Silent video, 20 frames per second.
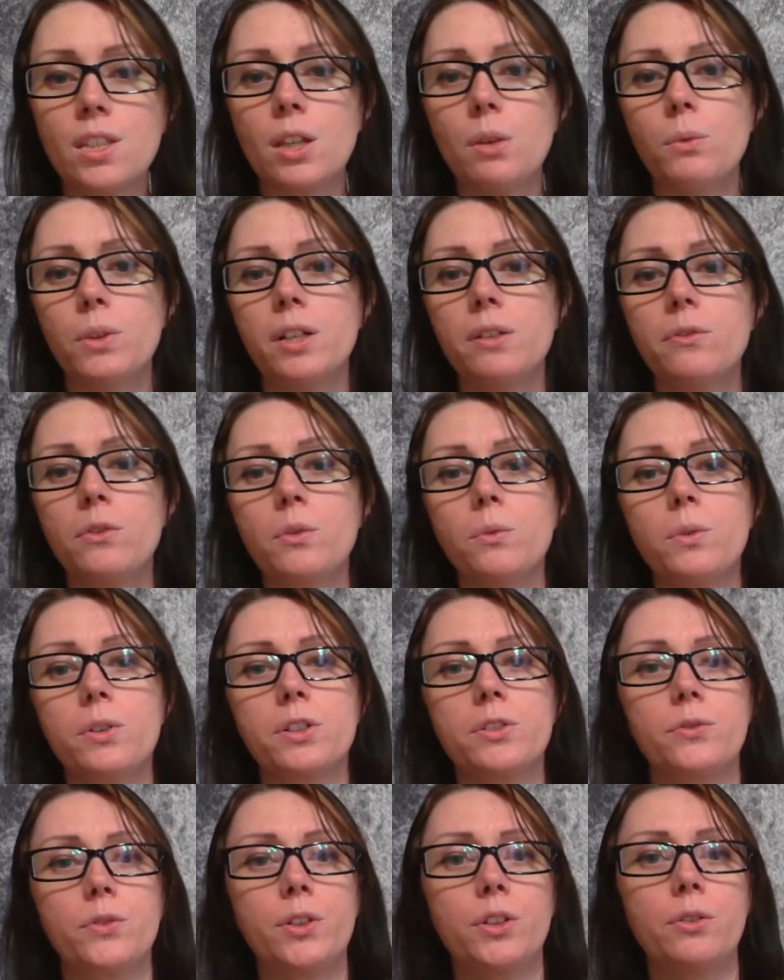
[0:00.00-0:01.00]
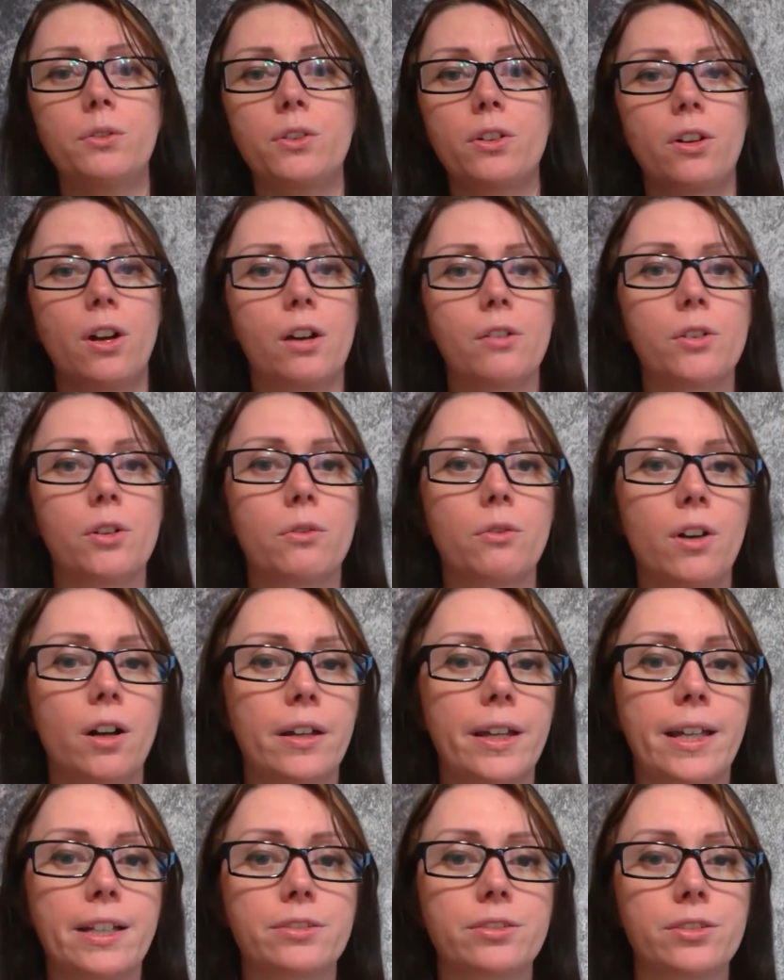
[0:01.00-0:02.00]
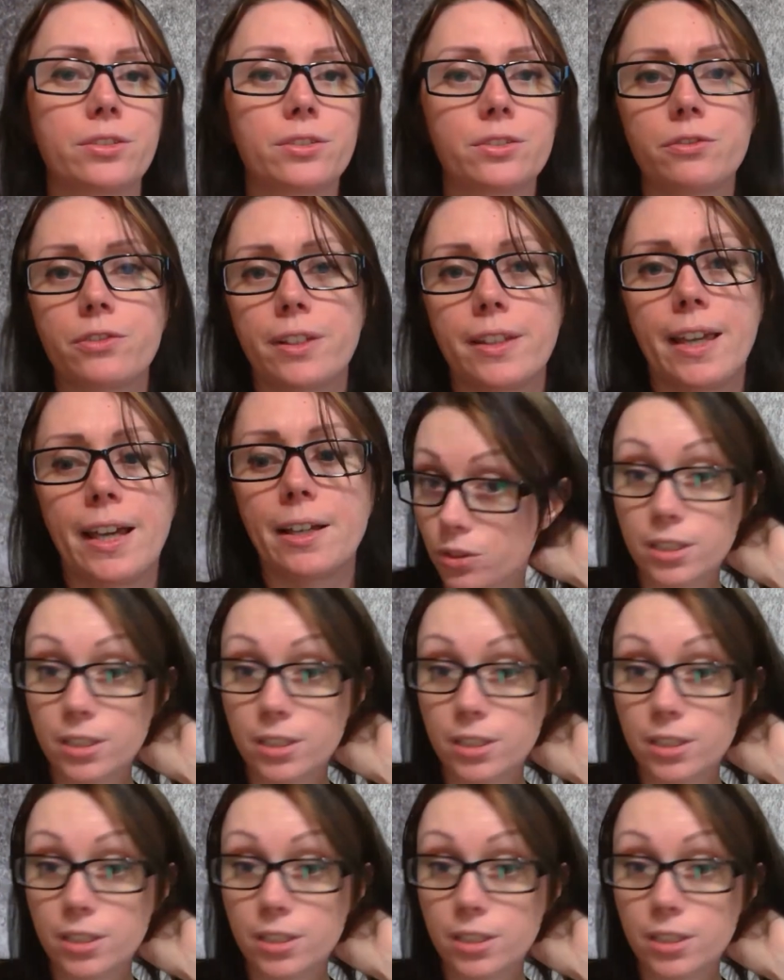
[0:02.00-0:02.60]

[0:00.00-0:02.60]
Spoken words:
Whatever works for you, there are no wrong answers for that.